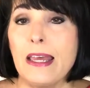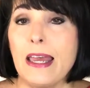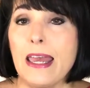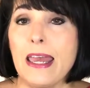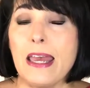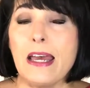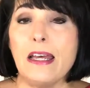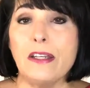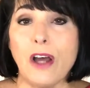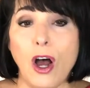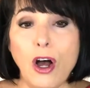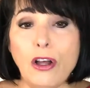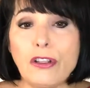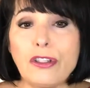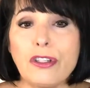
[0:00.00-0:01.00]
And
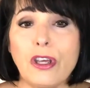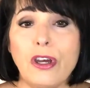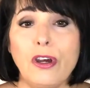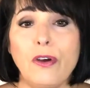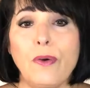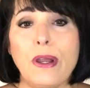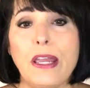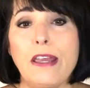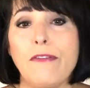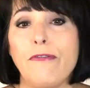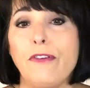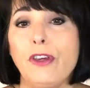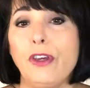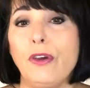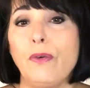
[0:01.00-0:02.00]
also,
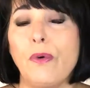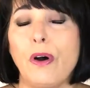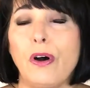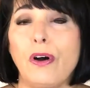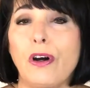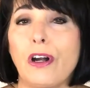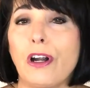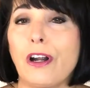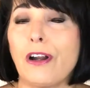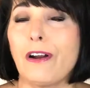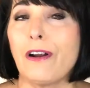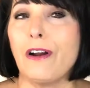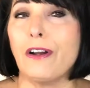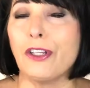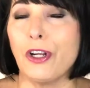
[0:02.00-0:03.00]
if
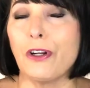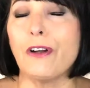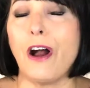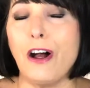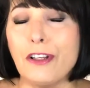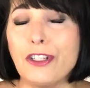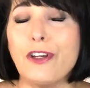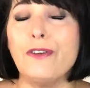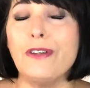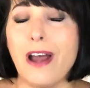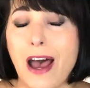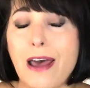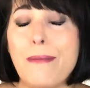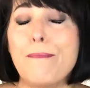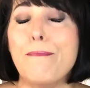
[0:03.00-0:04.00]
you're also
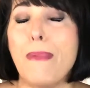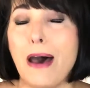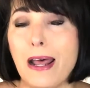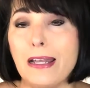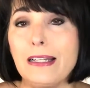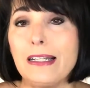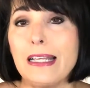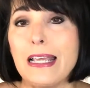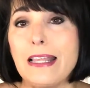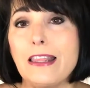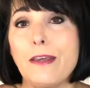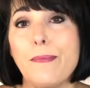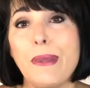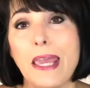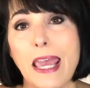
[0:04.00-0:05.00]
not modeling
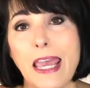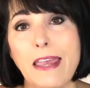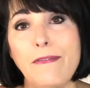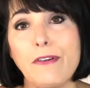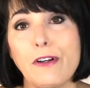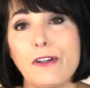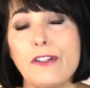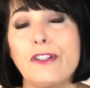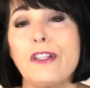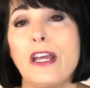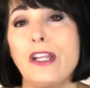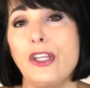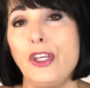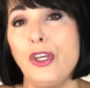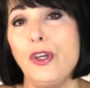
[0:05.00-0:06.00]
the behaviors
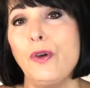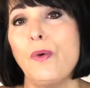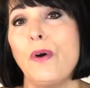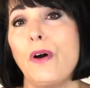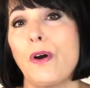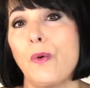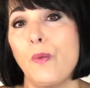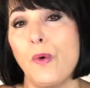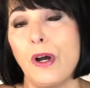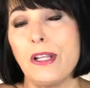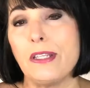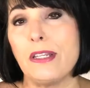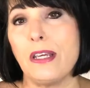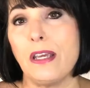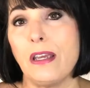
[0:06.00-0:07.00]
that you are
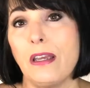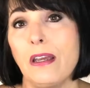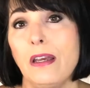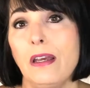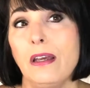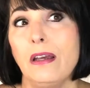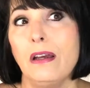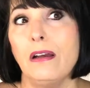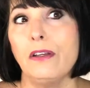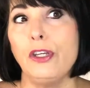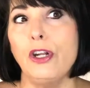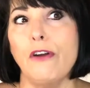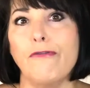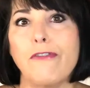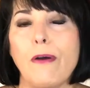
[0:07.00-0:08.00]
wanting,
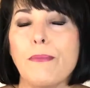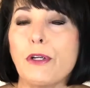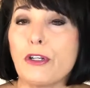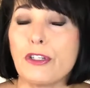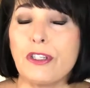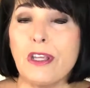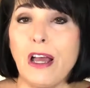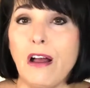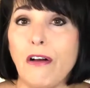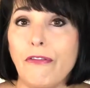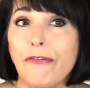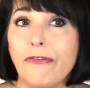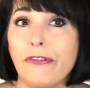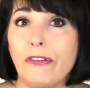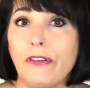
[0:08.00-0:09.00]
from
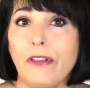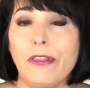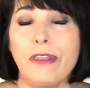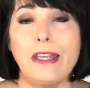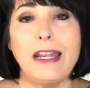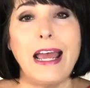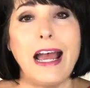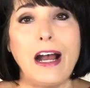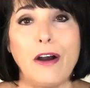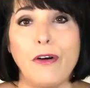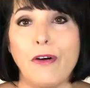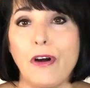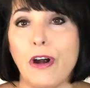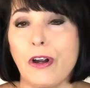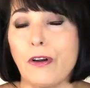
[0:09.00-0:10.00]
yourself, then
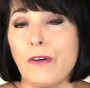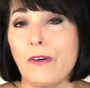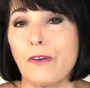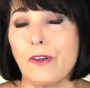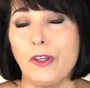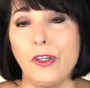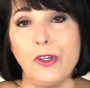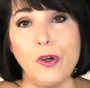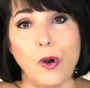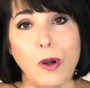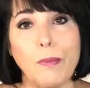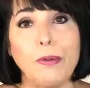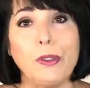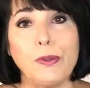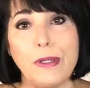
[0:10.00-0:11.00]
how are your
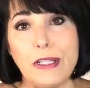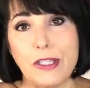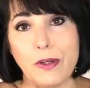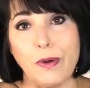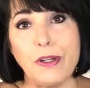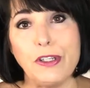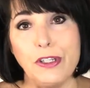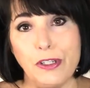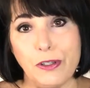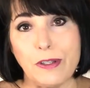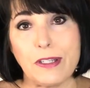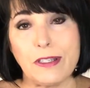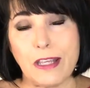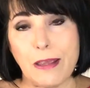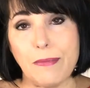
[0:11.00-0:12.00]
employees going to do
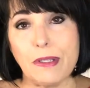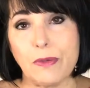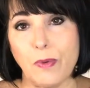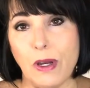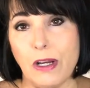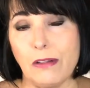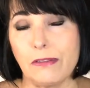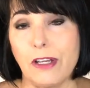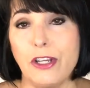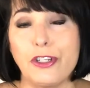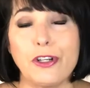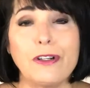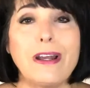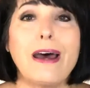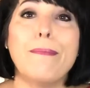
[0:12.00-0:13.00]
the same as well? Because
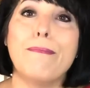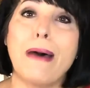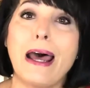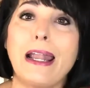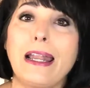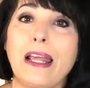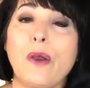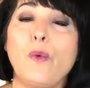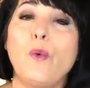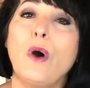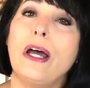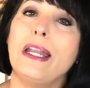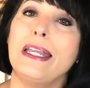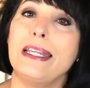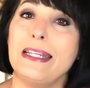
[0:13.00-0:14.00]
you're not modeling
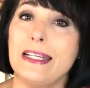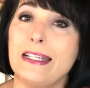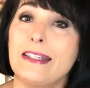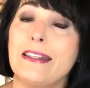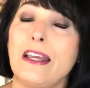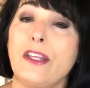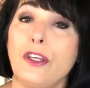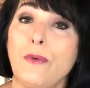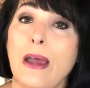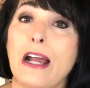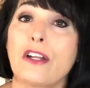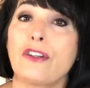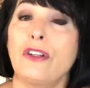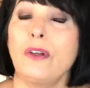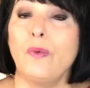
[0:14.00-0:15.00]
what it is that you
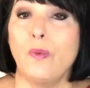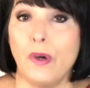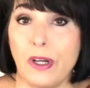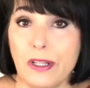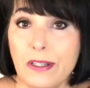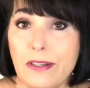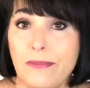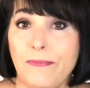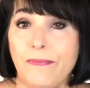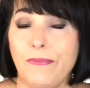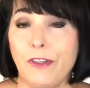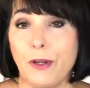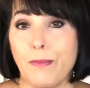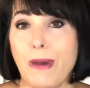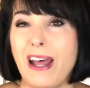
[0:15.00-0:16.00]
actually want.
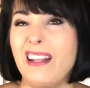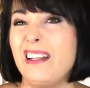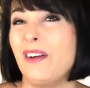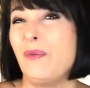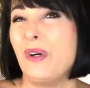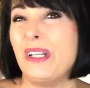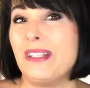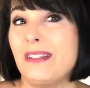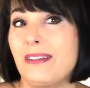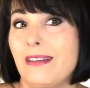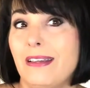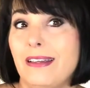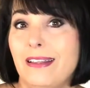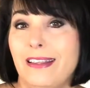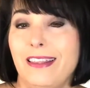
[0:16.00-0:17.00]
You're modeling what
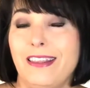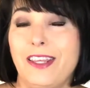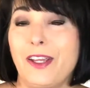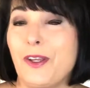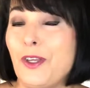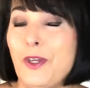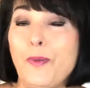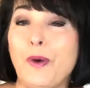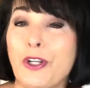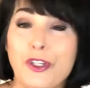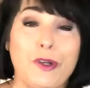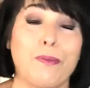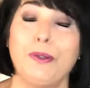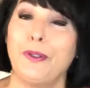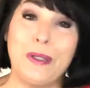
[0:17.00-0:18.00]
you want
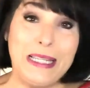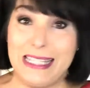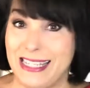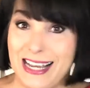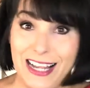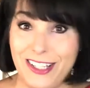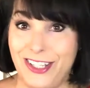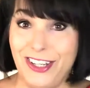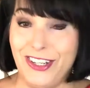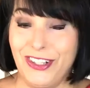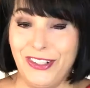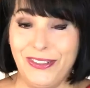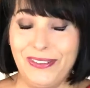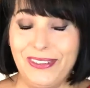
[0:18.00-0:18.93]
your employees not to do.